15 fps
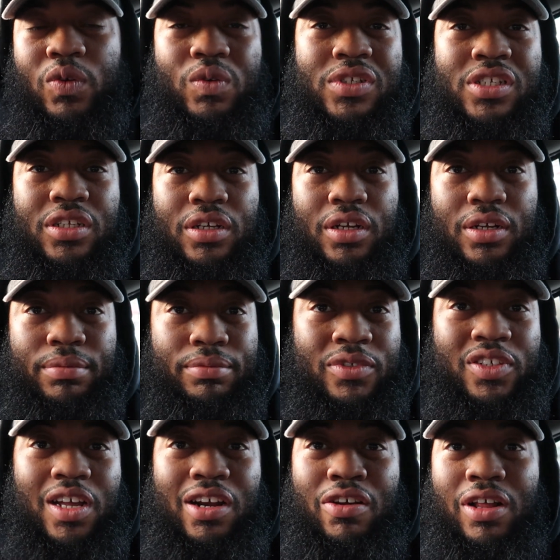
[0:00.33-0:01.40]
what's up
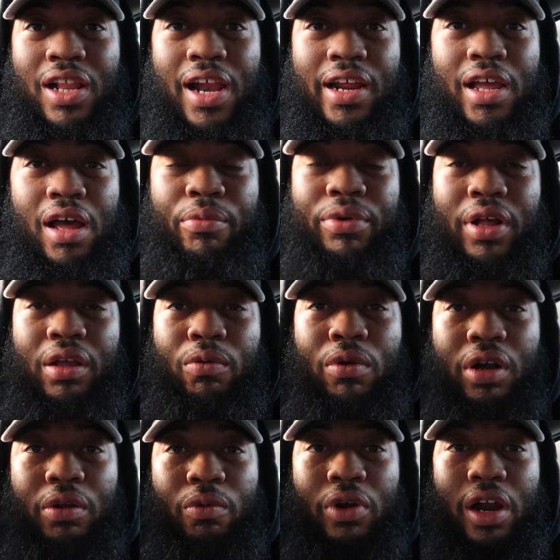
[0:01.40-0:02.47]
so i know a lot of y'all probably
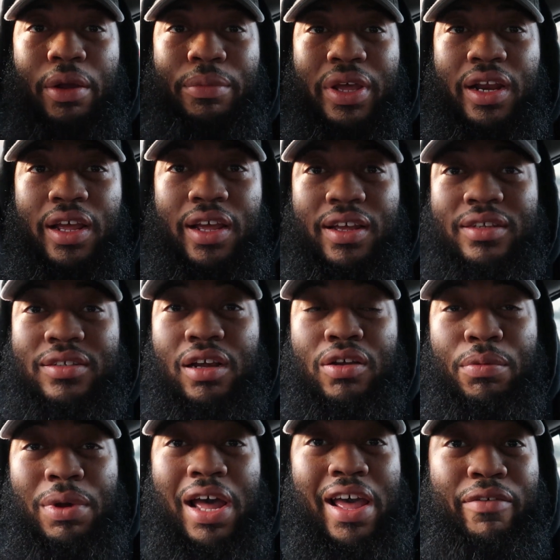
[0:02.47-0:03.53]
wondering where i've been at how
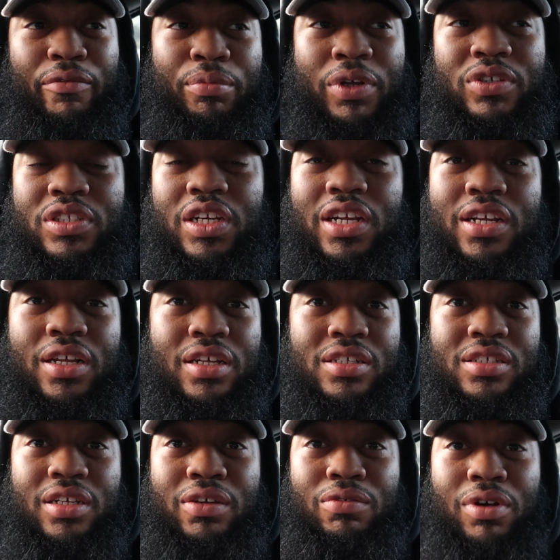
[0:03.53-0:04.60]
come i haven't posted any
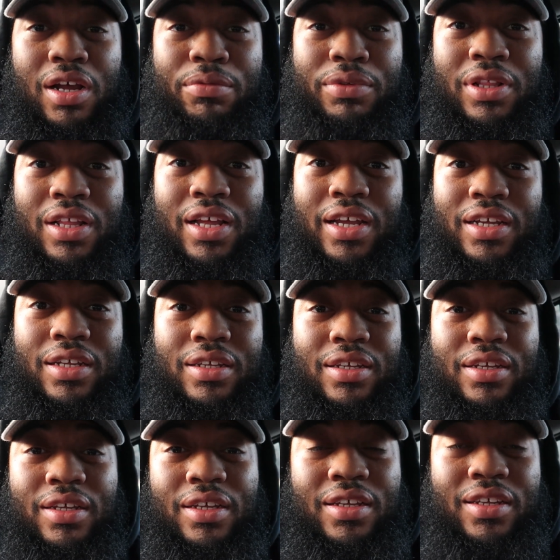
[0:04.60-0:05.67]
content when i've been like
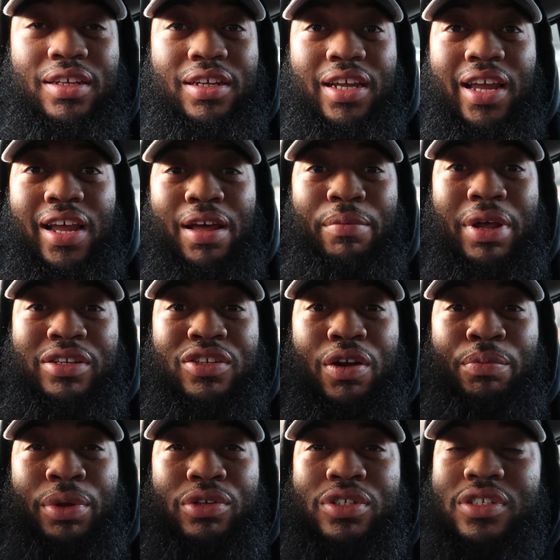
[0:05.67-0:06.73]
yeah i'm about to
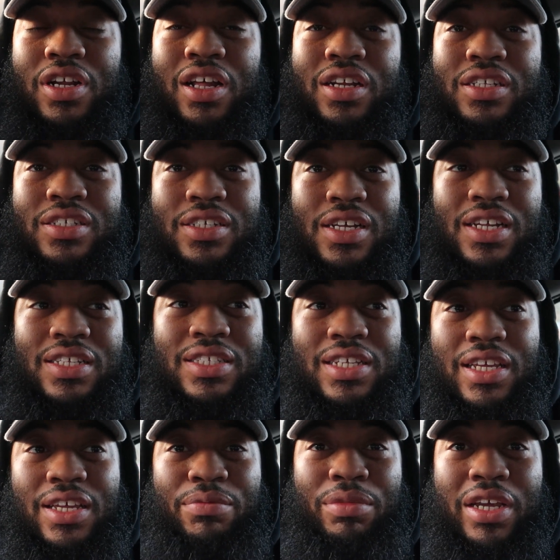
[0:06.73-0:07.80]
start posting all this
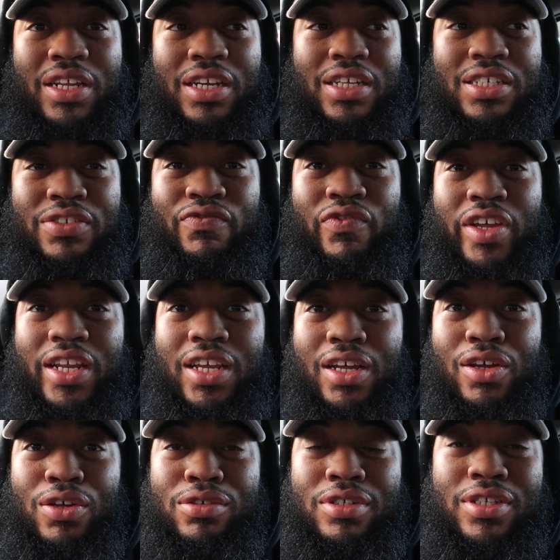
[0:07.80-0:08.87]
content making these
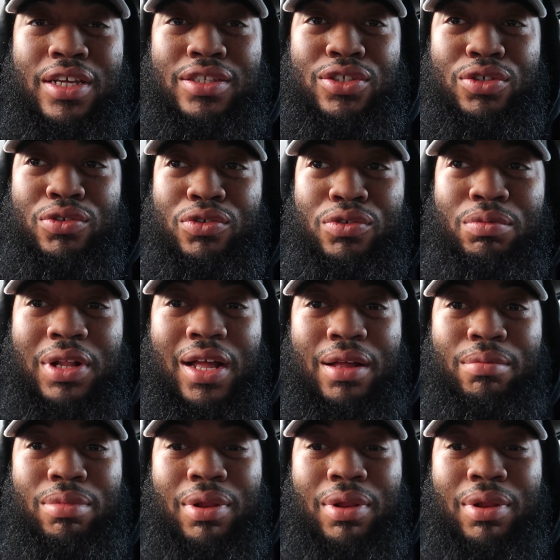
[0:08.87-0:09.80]
videos stay tuned blah